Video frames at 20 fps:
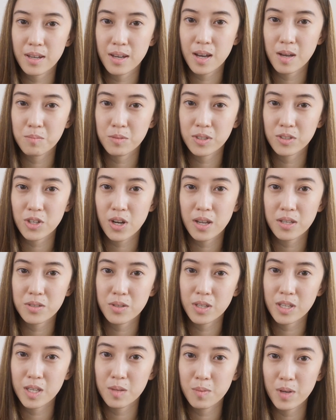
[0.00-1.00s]
I'm trying
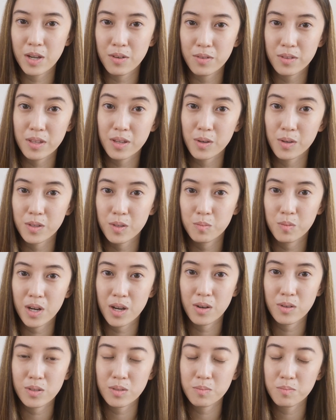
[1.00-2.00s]
to keep everything on the
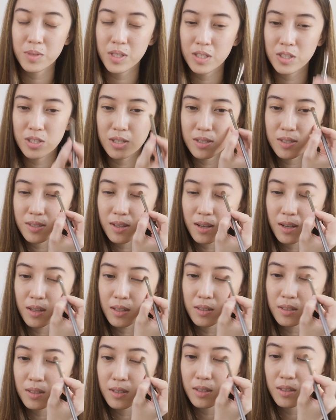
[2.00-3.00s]
brown peachy
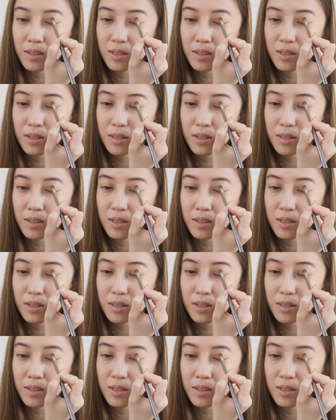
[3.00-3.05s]
side.